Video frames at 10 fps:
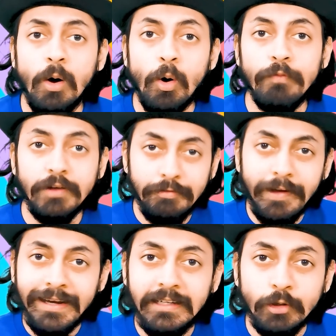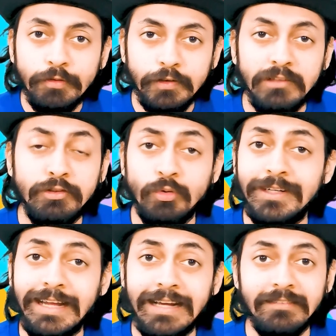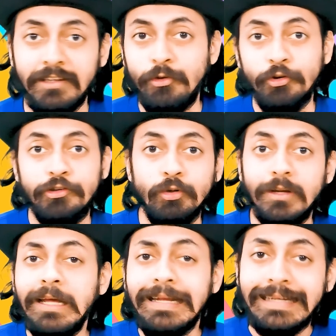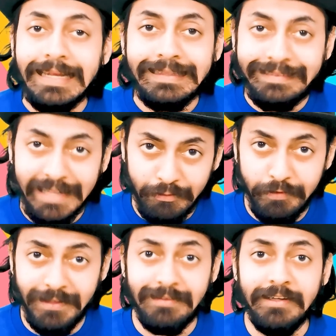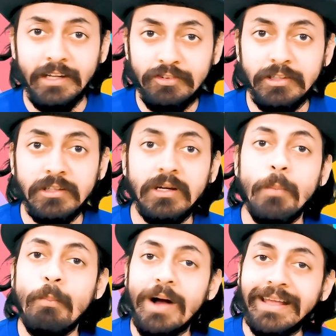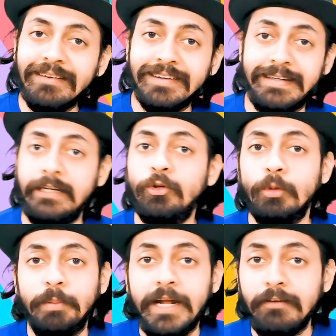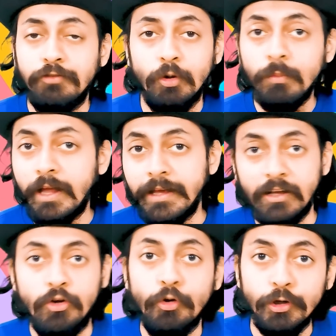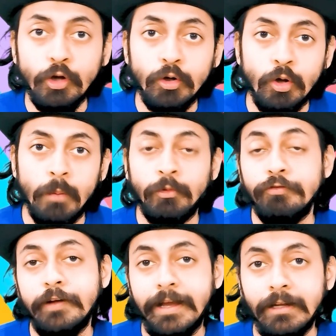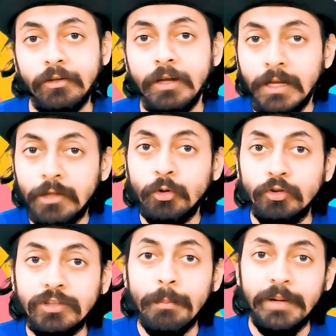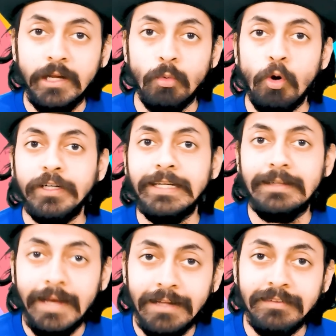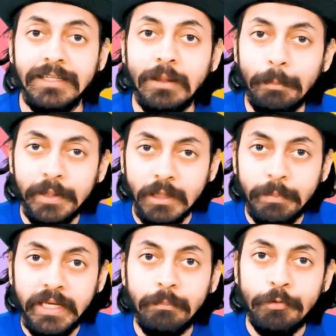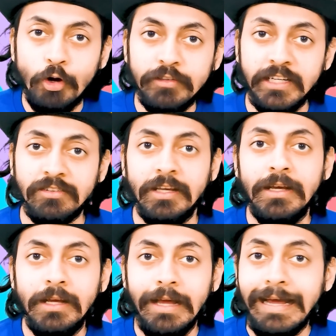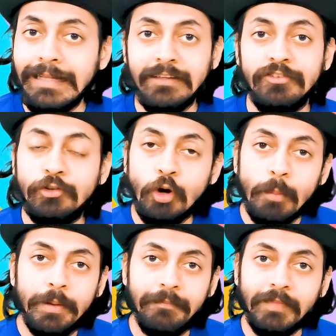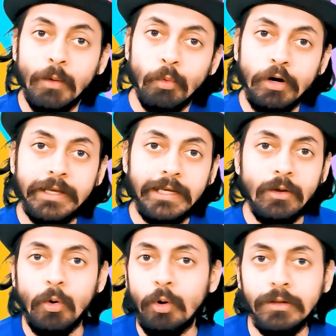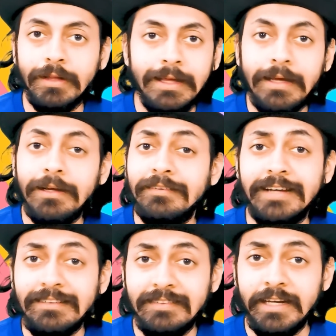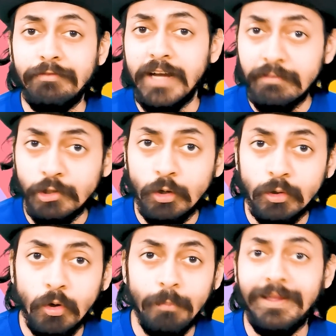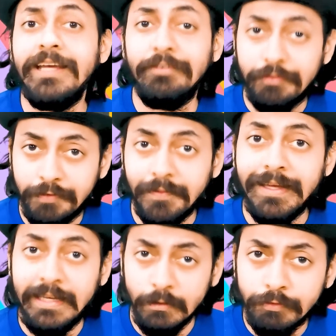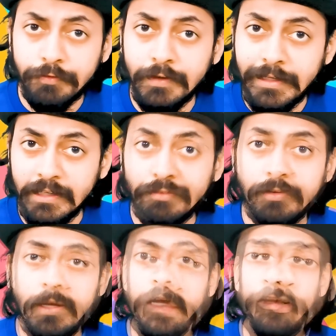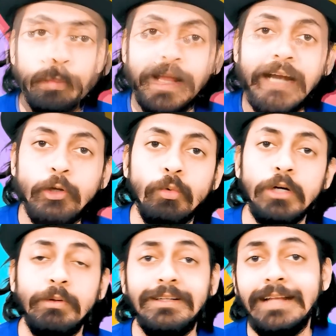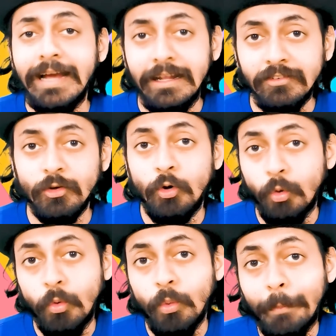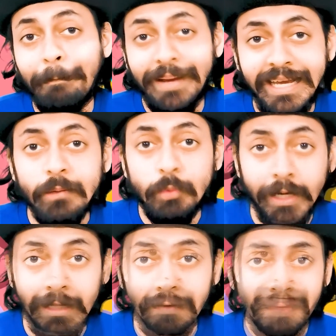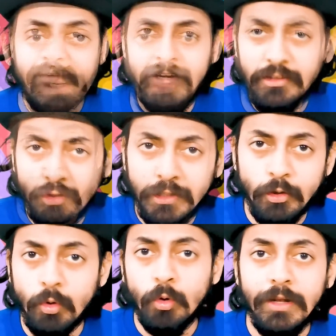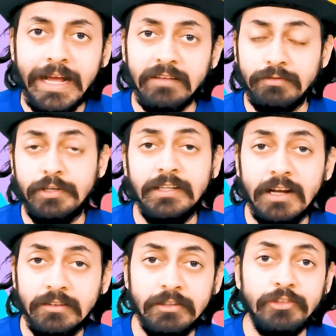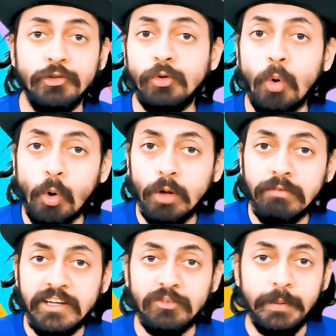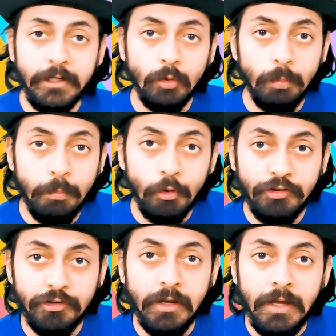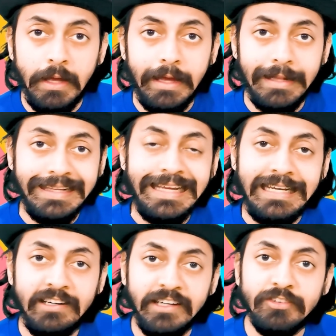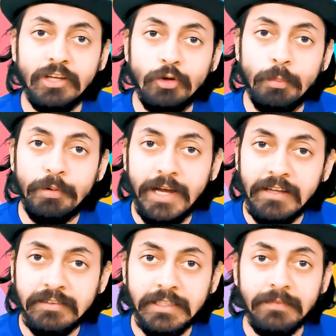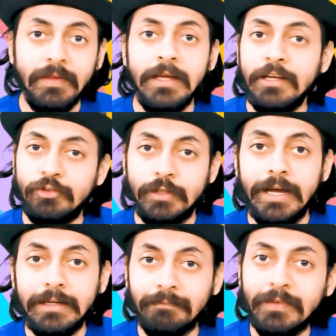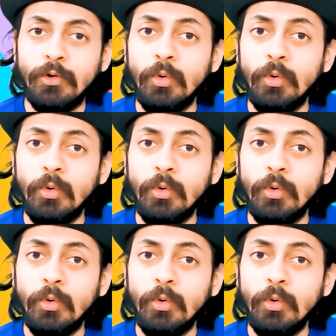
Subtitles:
of finding your first few clients, you should definitely consider migrating to a platform like Guru.com to find those better quality clients and better paying projects, and stop working on sites like Fiverr.com. If you plan to work with clients who pay well, eventually your goal as a freelancer should always be to push and increase your pricing so that